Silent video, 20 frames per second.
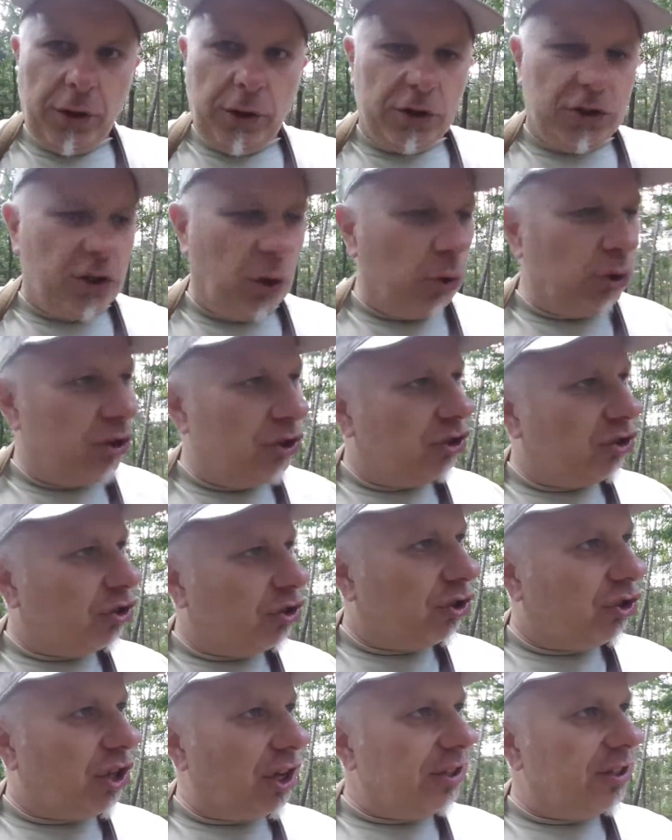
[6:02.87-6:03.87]
So
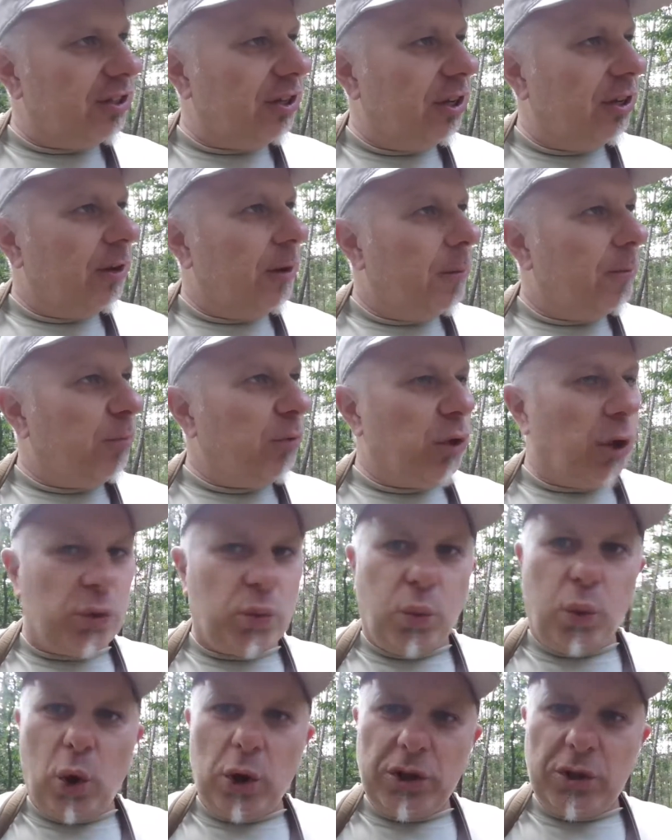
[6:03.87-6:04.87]
just
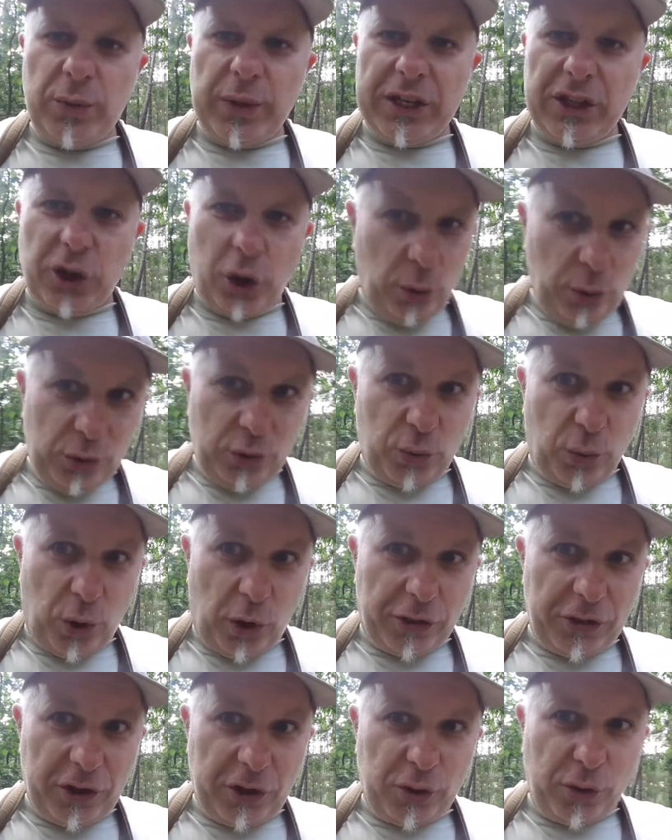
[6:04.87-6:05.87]
not what we don't
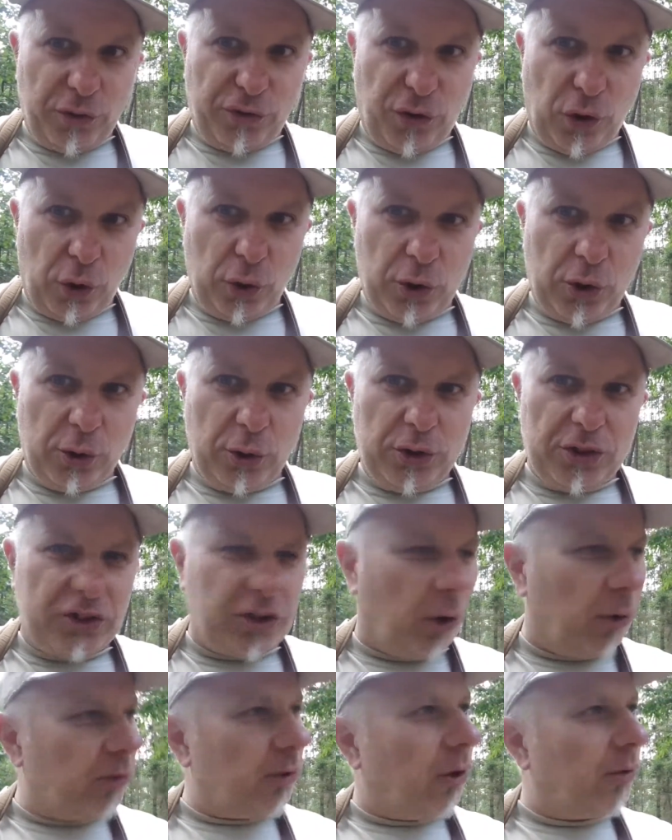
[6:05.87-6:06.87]
want to
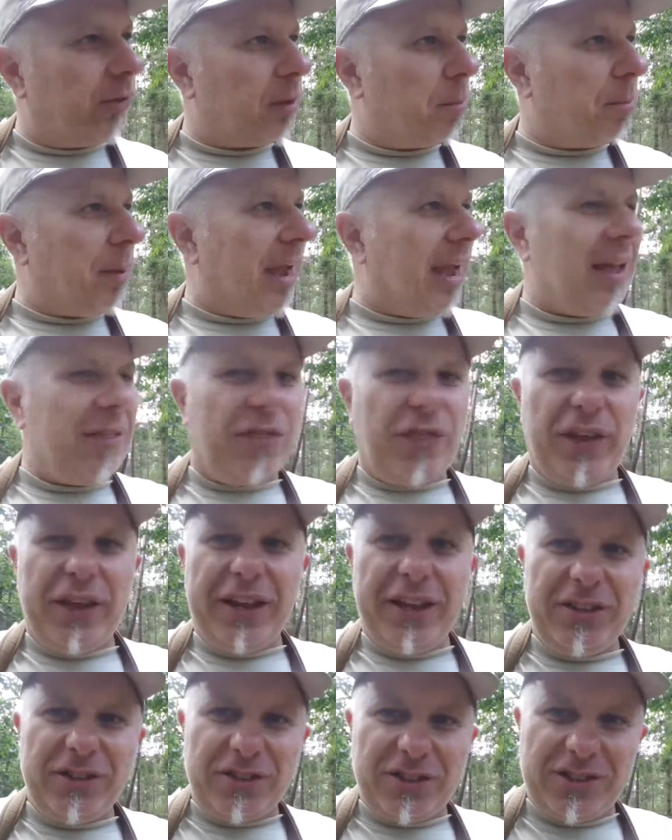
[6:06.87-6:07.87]
focus on the bad
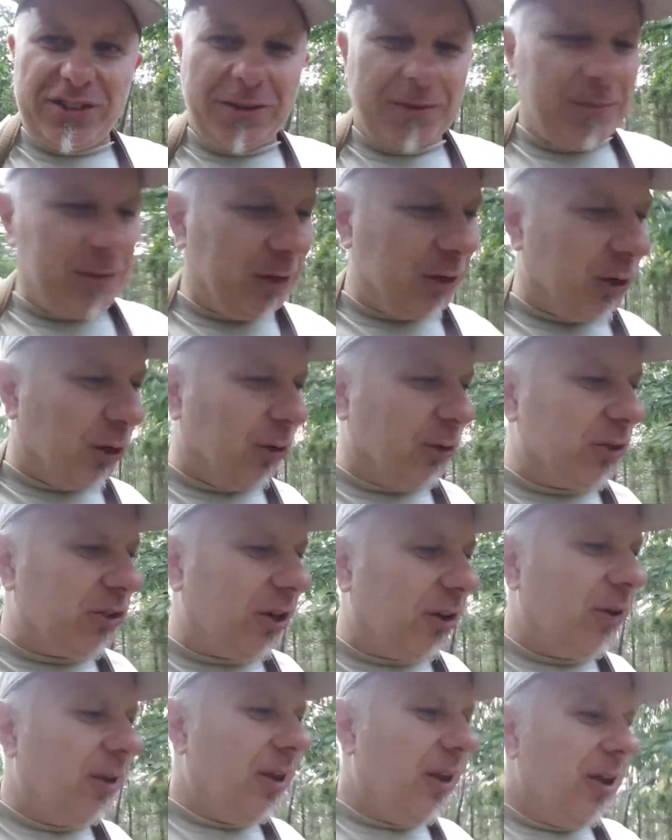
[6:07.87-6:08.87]
things, you know,
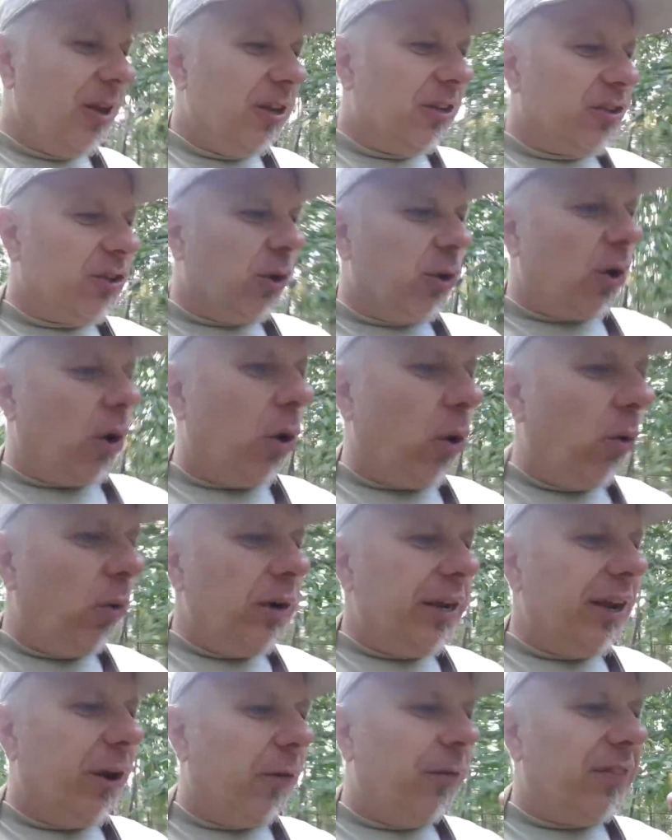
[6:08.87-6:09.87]
so
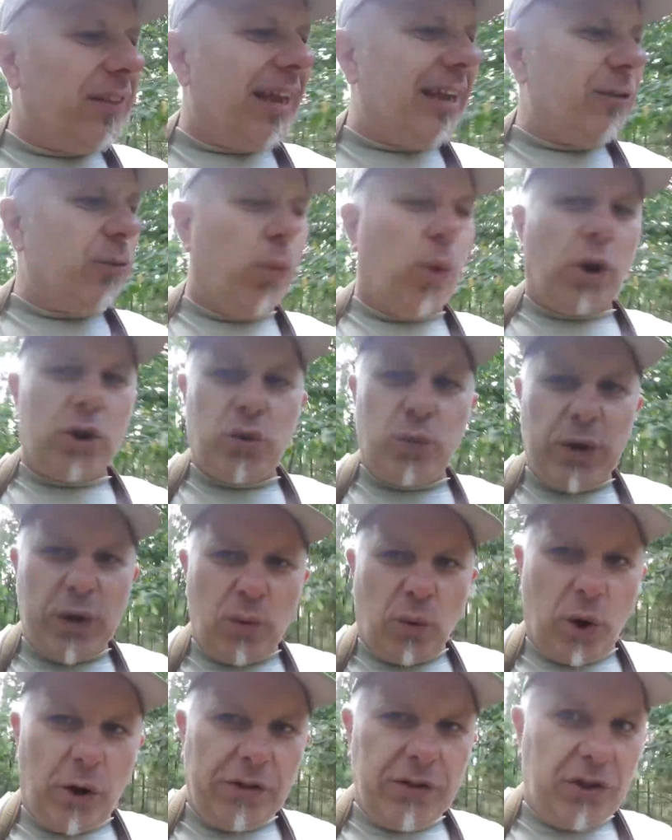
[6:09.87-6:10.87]
only on that what we
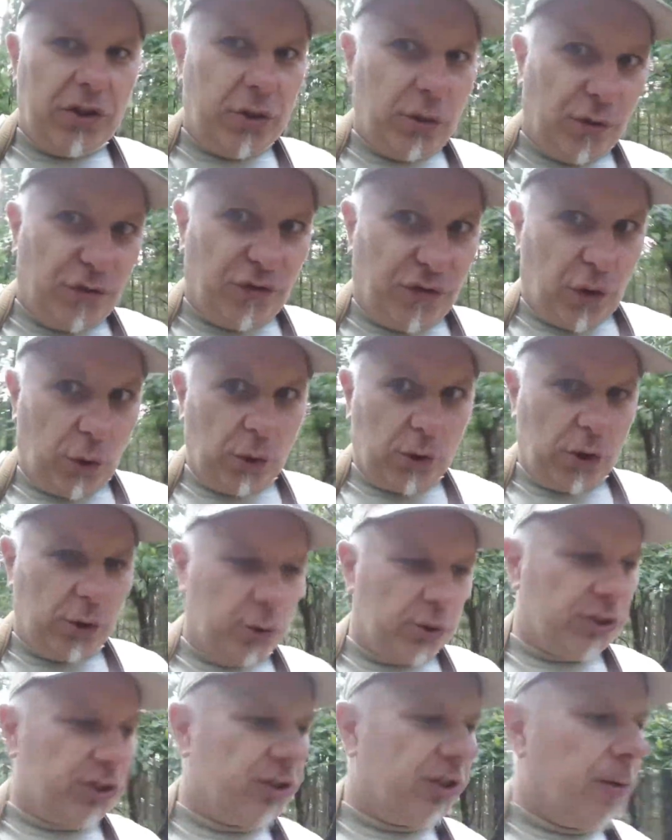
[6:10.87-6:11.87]
want to
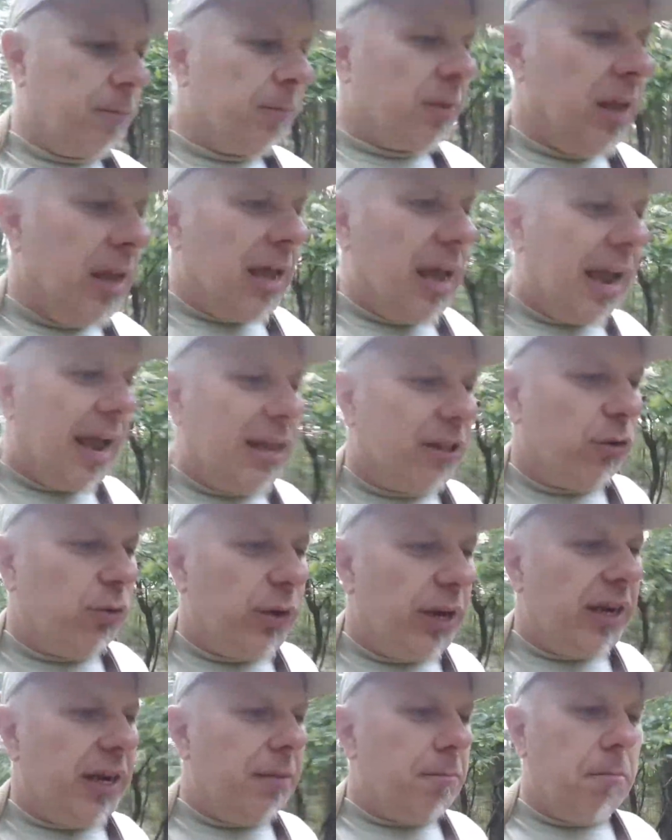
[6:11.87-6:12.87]
focus and
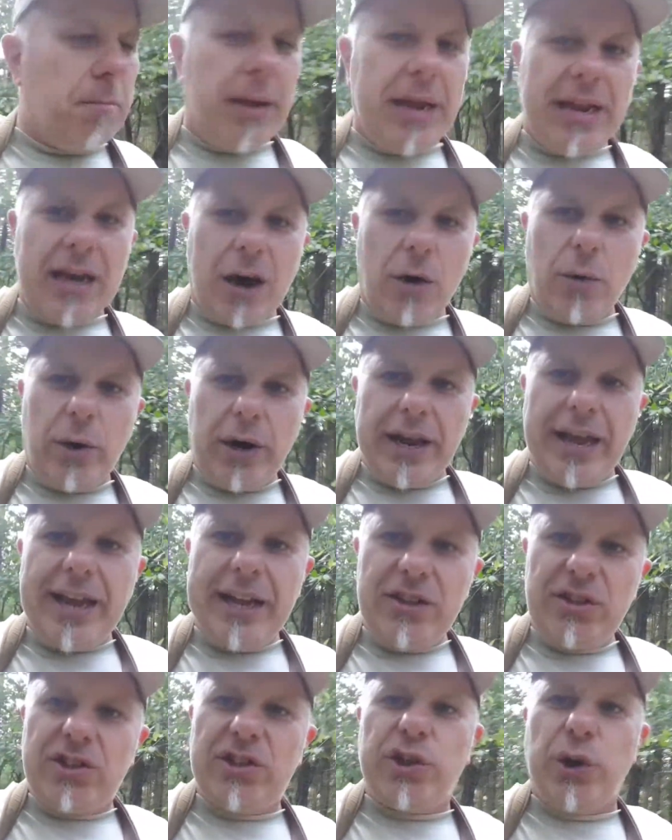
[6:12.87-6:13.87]
really make our
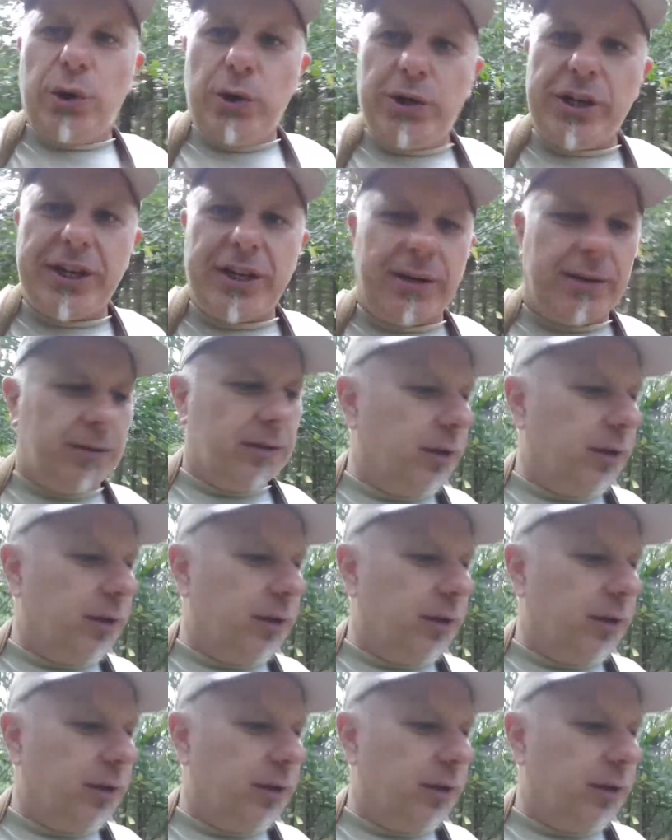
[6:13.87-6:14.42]
hands dirty.